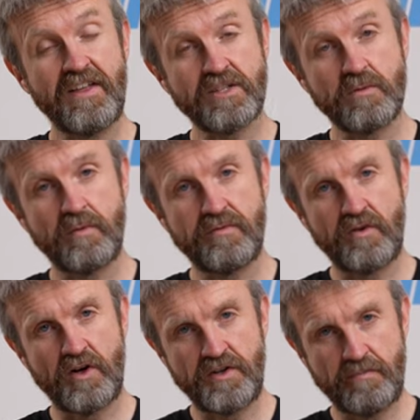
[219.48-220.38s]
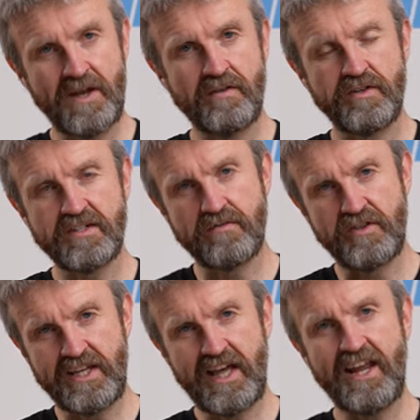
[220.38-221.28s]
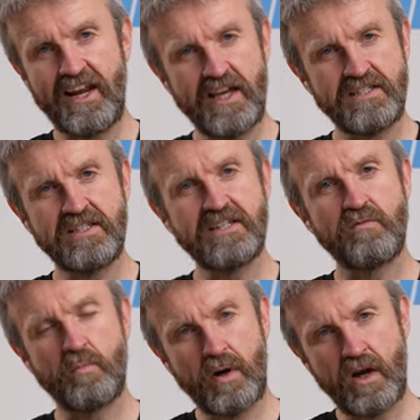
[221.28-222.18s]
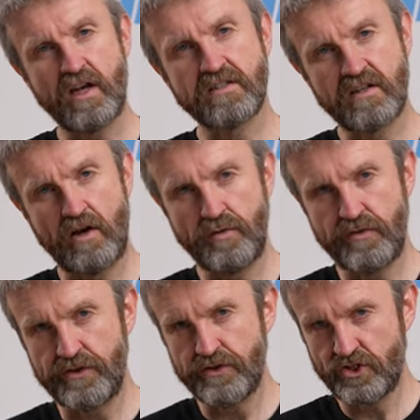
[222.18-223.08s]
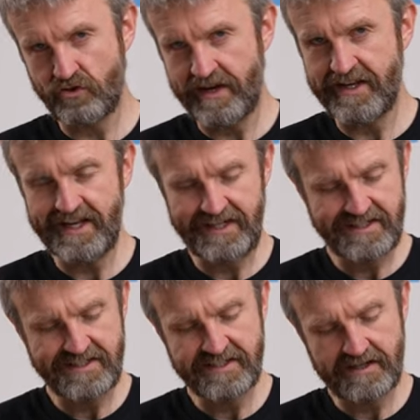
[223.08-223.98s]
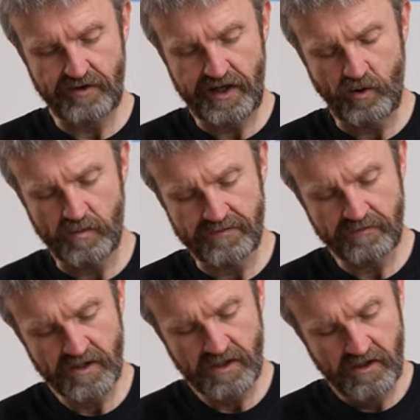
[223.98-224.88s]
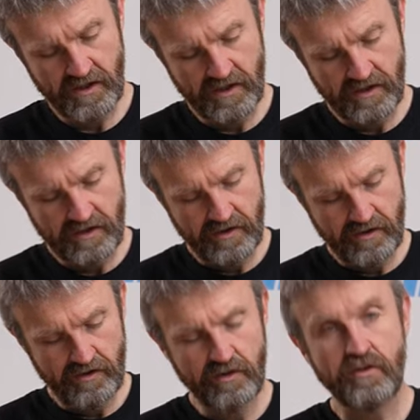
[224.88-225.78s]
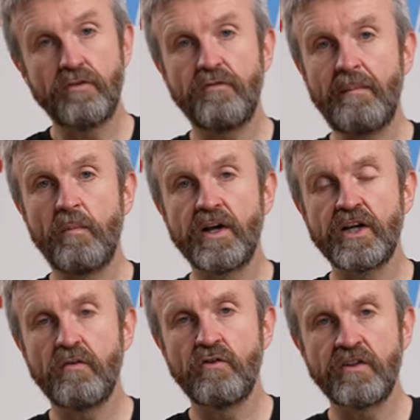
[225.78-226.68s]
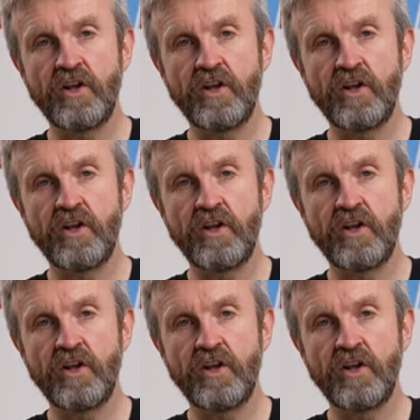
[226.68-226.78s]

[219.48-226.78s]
that's where we find the benefits of the N eighty-seven Plus over the straight N eighty-seven helmet. The fabric covering